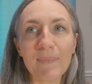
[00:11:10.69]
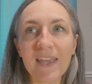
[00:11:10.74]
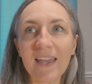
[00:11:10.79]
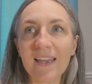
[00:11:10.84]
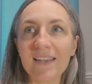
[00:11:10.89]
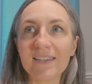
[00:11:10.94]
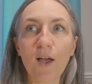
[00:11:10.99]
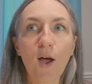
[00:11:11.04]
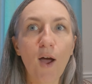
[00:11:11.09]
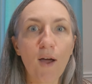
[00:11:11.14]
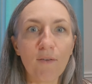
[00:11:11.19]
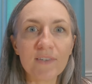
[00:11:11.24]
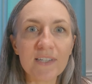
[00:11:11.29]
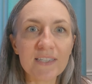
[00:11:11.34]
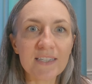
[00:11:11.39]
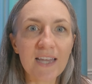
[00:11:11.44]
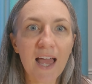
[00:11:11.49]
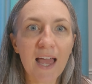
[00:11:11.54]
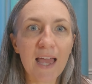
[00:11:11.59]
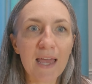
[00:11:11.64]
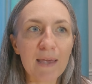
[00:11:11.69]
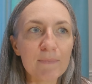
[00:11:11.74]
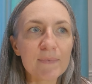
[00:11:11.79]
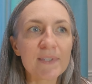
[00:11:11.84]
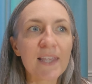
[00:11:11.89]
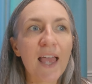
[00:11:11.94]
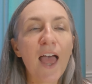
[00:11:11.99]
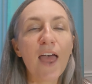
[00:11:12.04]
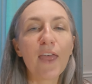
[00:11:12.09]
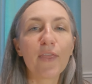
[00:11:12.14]
because
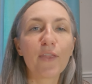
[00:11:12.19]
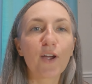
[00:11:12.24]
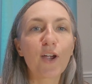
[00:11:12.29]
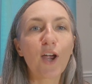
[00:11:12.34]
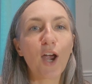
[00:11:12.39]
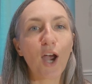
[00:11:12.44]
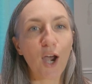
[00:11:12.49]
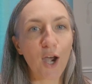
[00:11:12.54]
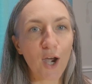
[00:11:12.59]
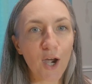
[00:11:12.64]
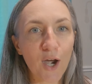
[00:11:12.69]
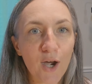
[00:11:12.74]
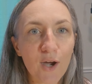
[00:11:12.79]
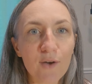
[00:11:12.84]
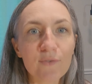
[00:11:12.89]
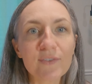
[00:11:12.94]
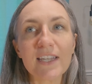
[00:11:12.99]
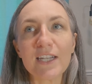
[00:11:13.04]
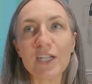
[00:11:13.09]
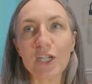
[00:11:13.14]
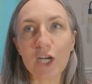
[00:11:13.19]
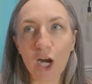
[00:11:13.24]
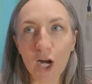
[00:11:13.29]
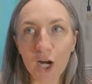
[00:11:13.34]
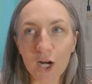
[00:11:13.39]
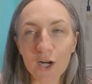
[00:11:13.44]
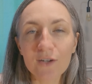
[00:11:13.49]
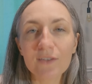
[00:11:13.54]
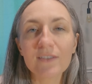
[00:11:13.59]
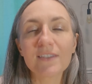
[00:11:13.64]
oftentimes the curves and
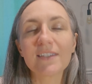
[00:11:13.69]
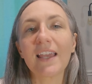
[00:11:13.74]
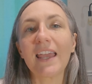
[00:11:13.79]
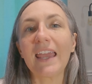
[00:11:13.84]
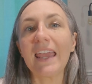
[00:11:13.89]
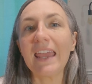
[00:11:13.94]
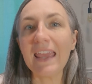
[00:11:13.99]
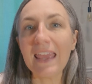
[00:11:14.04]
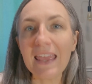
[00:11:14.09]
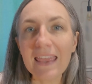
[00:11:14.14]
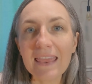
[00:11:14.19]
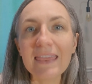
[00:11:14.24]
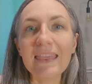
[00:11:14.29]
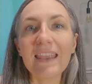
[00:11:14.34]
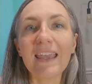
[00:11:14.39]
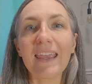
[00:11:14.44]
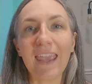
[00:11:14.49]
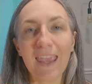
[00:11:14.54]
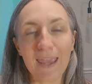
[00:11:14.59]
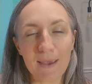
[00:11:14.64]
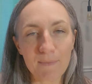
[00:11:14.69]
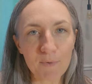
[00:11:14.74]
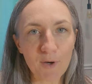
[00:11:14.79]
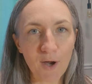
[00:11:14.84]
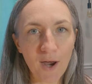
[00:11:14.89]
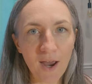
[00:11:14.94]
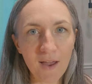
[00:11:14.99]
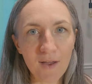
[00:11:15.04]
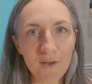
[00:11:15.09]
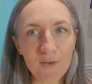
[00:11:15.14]
turns in the
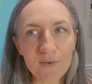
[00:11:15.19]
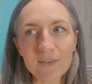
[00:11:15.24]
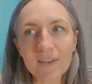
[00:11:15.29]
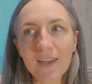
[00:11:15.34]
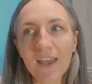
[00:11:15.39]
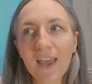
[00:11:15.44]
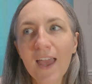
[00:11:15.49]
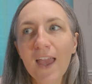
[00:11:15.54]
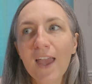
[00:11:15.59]
campground,